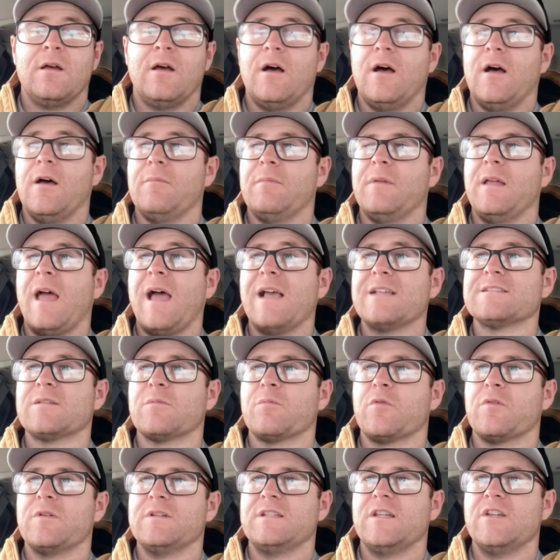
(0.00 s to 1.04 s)
It has
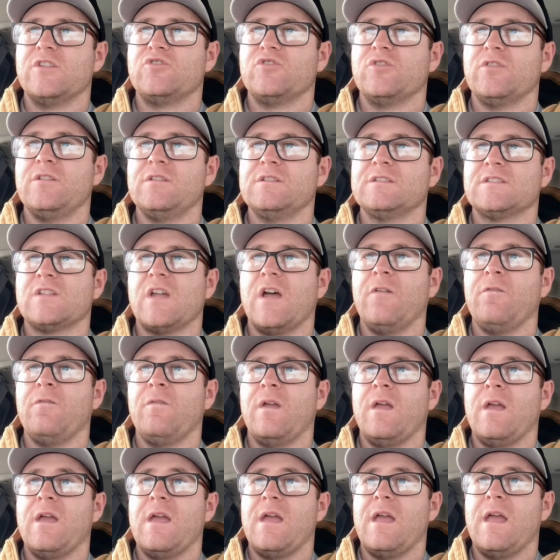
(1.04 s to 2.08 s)
some residual stuff,
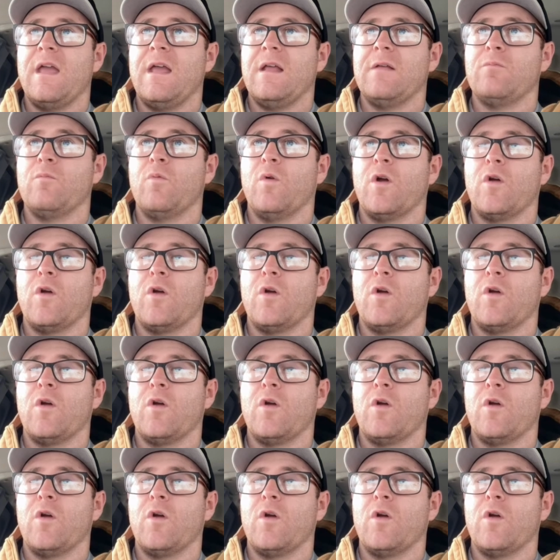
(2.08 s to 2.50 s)
and